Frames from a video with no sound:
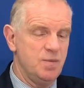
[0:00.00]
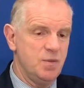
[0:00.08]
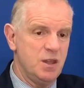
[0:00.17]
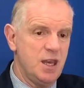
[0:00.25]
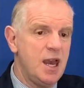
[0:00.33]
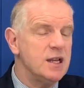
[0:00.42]

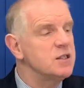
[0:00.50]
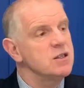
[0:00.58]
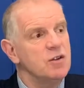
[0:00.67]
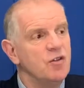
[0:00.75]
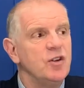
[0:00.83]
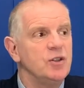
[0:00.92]
act as
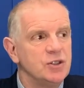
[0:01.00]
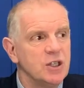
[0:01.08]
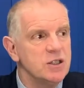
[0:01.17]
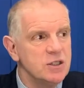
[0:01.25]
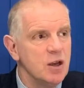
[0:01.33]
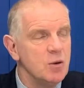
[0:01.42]
a filter,
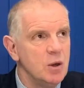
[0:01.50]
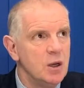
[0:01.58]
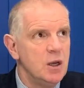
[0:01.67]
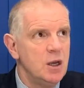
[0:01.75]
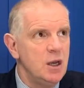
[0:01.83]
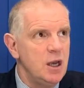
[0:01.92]
so
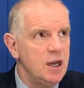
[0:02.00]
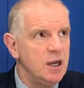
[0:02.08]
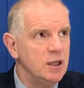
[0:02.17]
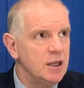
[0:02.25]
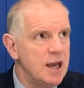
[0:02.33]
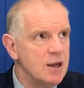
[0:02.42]
it
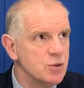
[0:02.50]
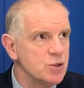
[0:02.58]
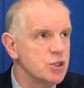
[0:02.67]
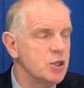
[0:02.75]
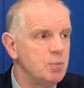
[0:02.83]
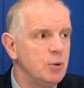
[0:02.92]
allows
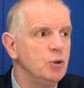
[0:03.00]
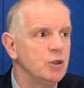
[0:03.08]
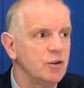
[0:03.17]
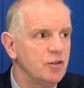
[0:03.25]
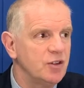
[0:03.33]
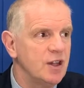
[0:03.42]
the bulk
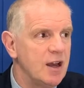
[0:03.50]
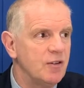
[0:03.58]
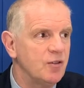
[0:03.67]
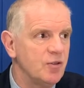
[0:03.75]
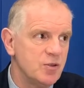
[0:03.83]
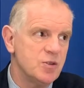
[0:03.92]
of
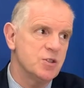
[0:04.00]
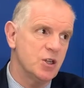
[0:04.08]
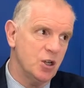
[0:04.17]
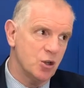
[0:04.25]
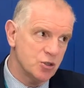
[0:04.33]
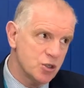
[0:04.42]
staff to
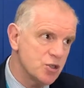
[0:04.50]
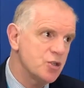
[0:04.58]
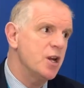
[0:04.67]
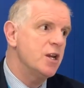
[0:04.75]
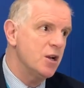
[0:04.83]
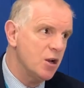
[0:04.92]

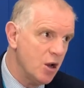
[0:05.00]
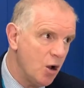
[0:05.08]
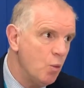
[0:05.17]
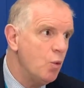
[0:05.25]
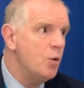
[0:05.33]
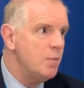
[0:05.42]
concentrate
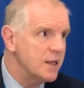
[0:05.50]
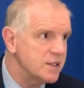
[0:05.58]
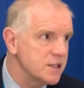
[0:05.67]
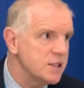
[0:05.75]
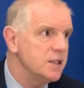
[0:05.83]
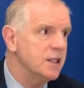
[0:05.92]
on what
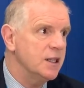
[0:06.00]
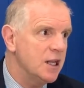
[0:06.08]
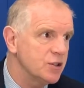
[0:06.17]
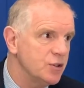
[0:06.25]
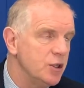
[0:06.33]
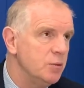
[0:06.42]
matters in the classroom.